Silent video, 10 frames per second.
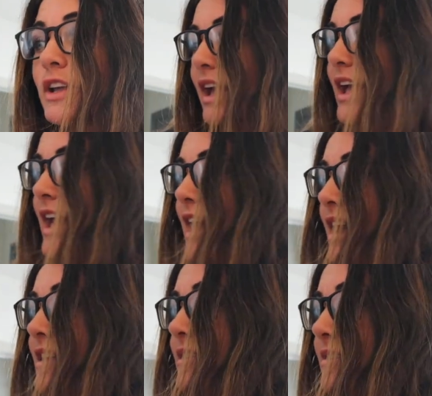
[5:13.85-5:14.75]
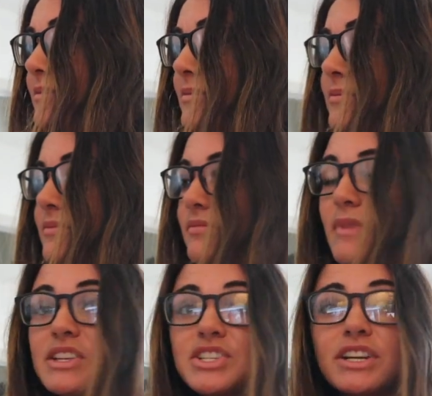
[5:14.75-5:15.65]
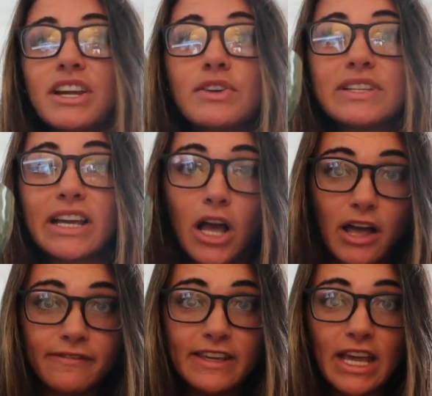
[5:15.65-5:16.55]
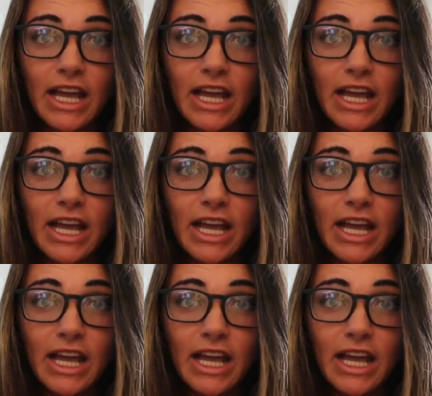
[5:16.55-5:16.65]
I had my Cheerios and coffee.